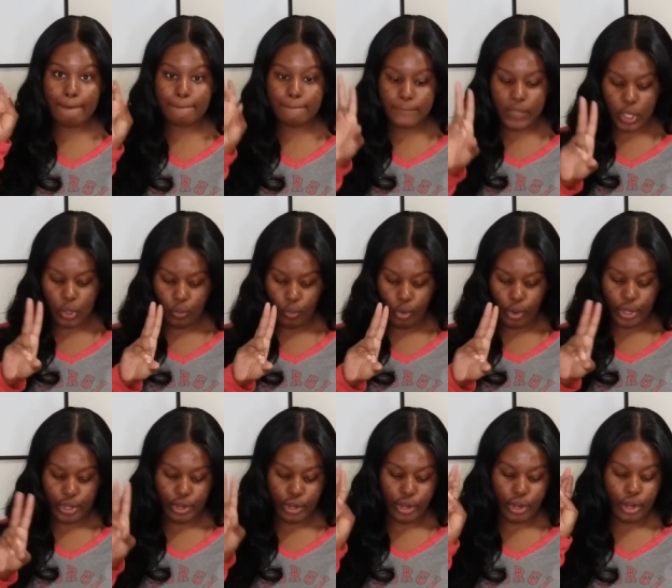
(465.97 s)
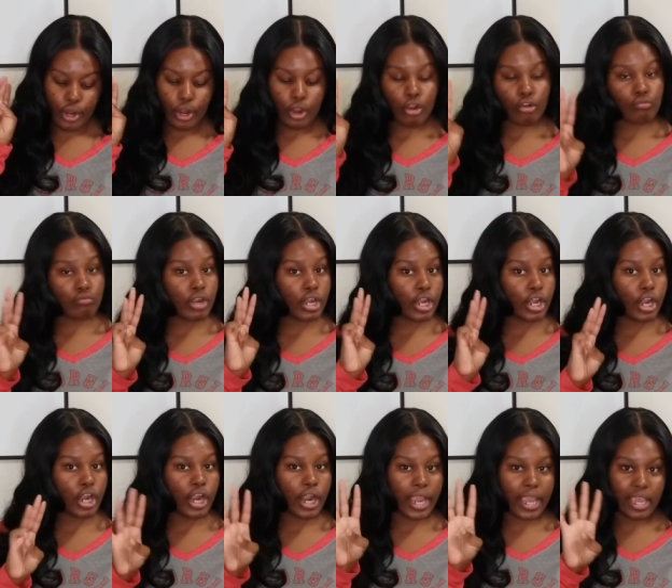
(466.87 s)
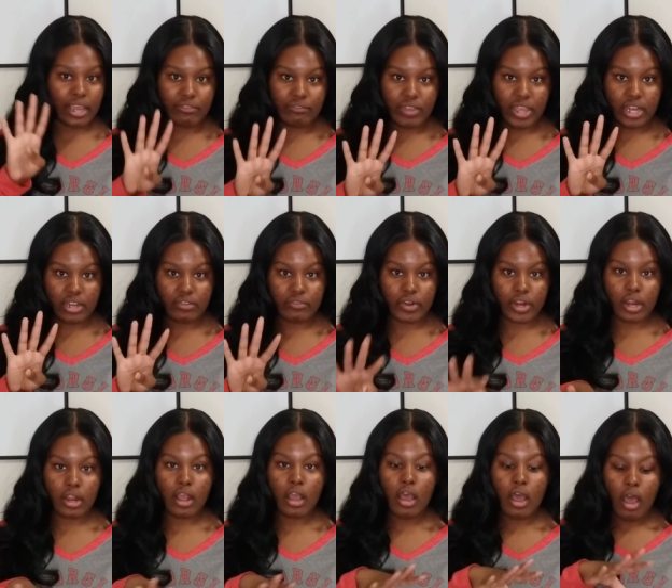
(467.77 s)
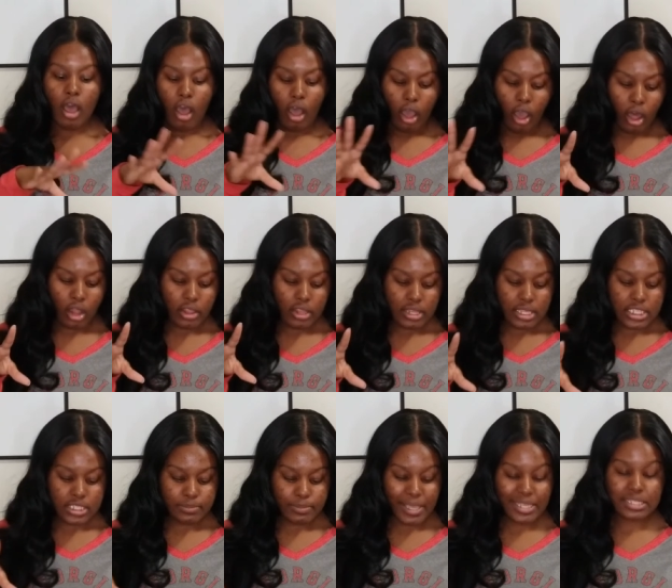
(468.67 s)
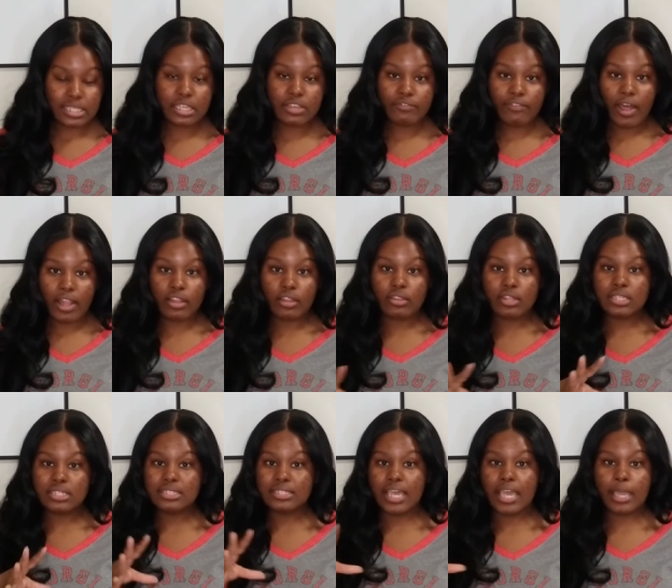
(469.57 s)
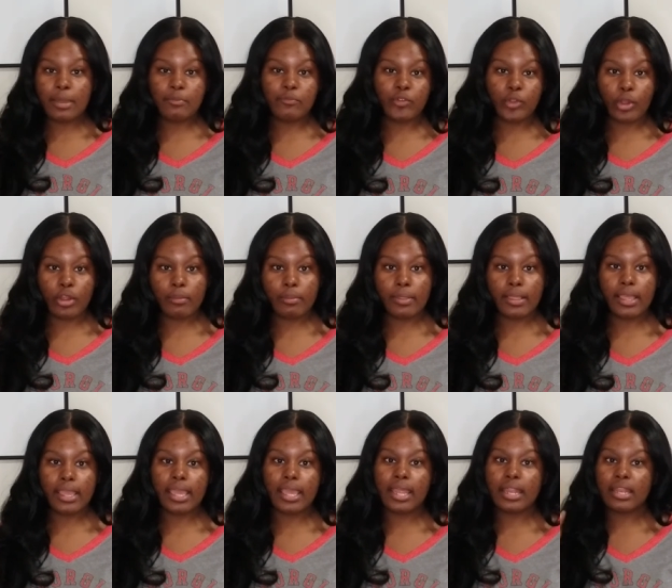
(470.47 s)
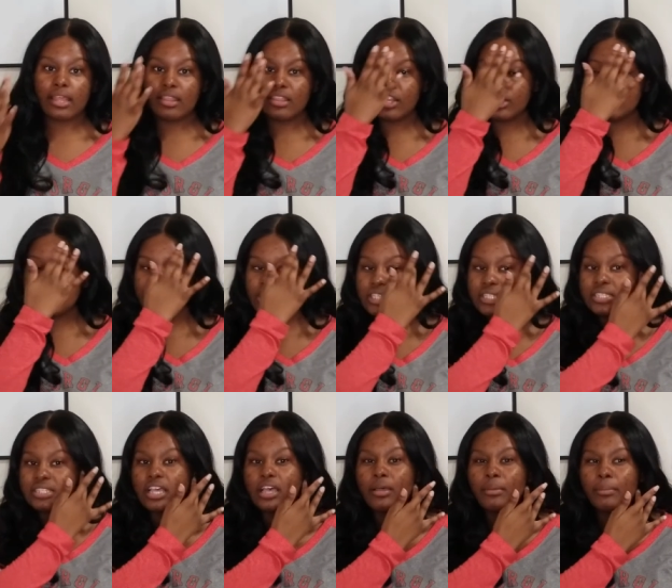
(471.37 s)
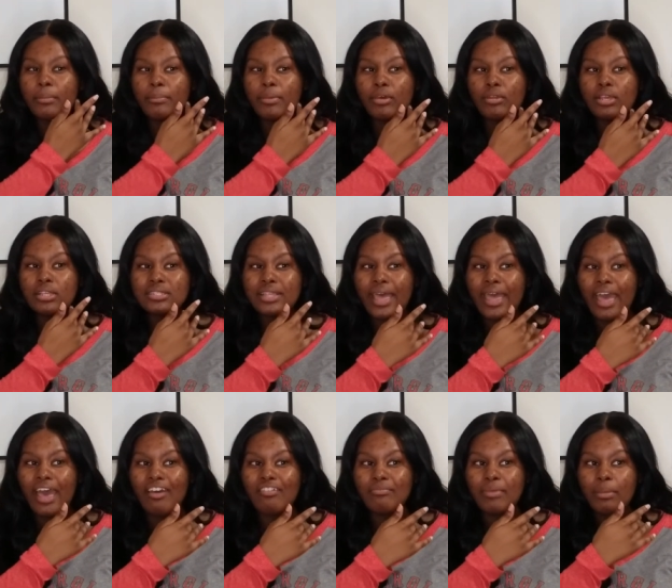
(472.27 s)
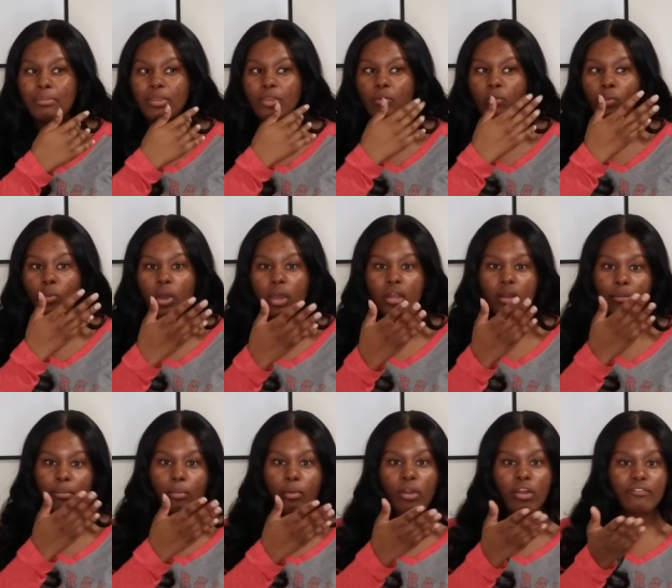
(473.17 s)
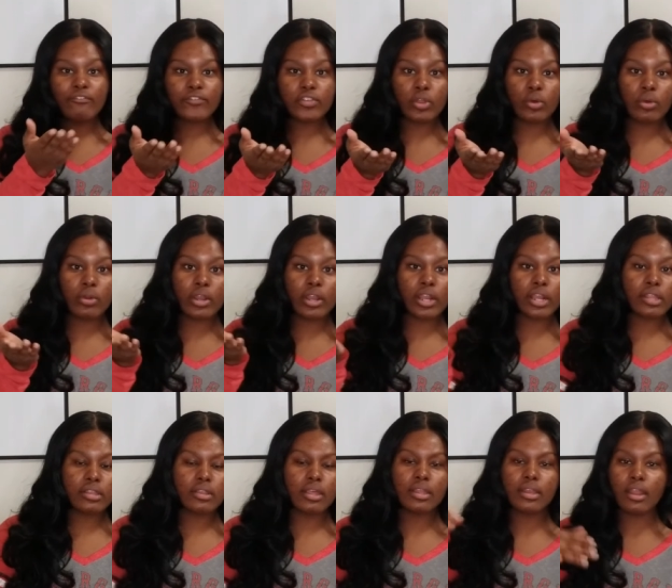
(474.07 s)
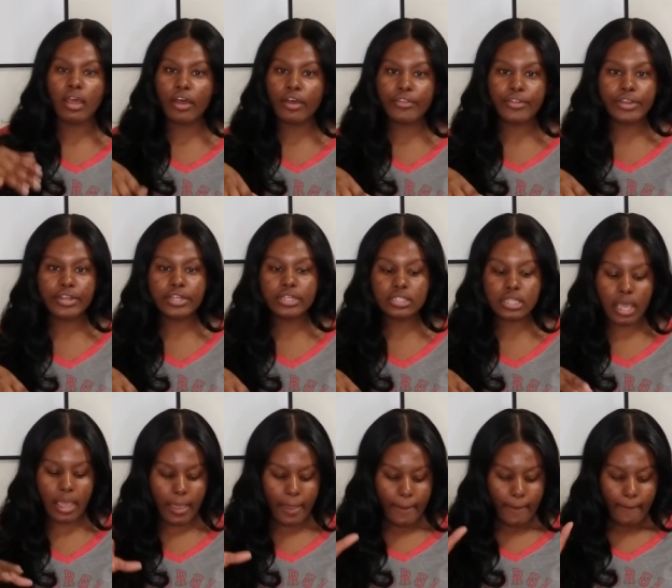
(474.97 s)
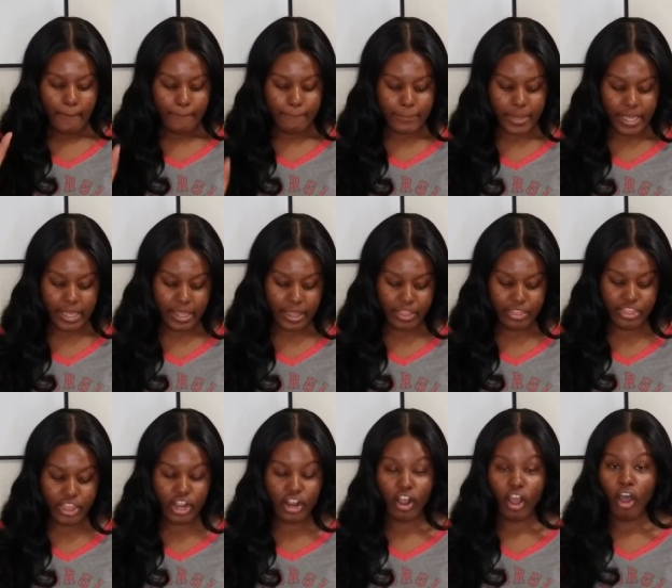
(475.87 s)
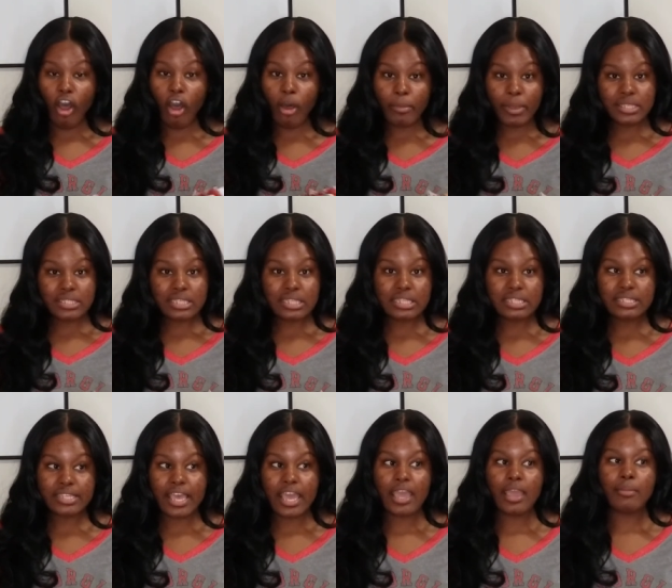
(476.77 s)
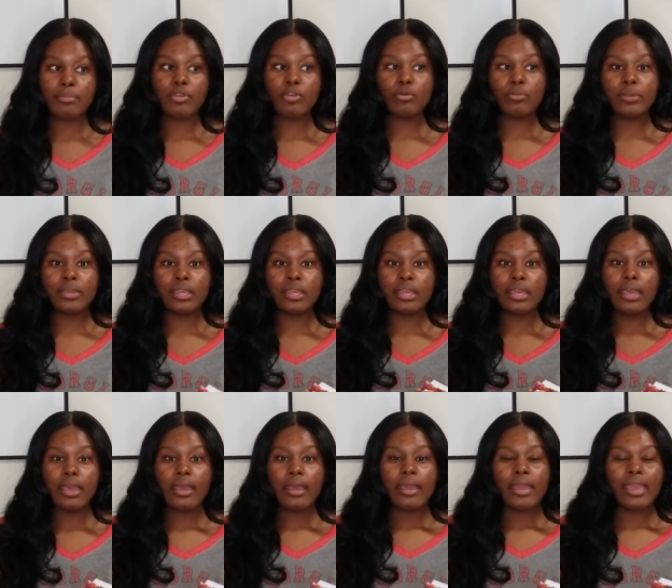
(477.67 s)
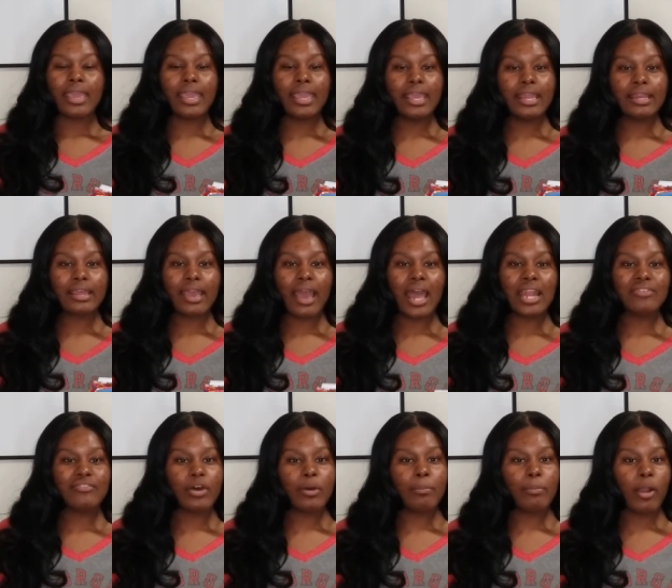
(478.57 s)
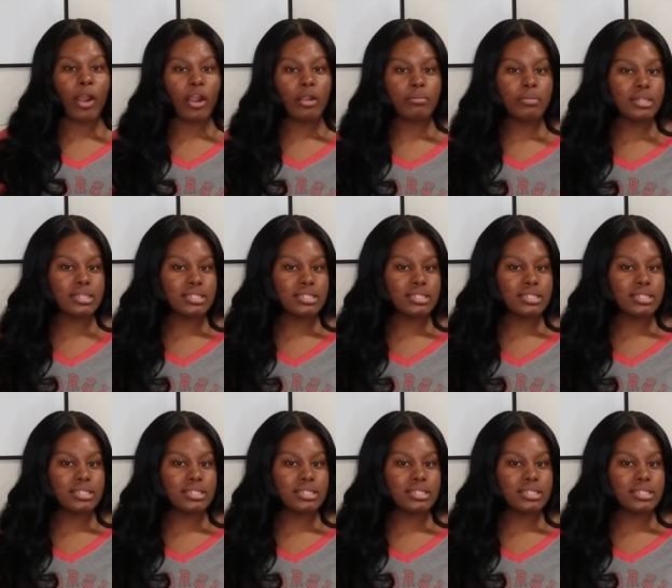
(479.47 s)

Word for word: McWhorter, Rooker, and Vanderburg. All of these basically follow the same floor plan. There's just some buildings that have maybe one more floor than others, but they're all basically the same. You'll be in kind of apartment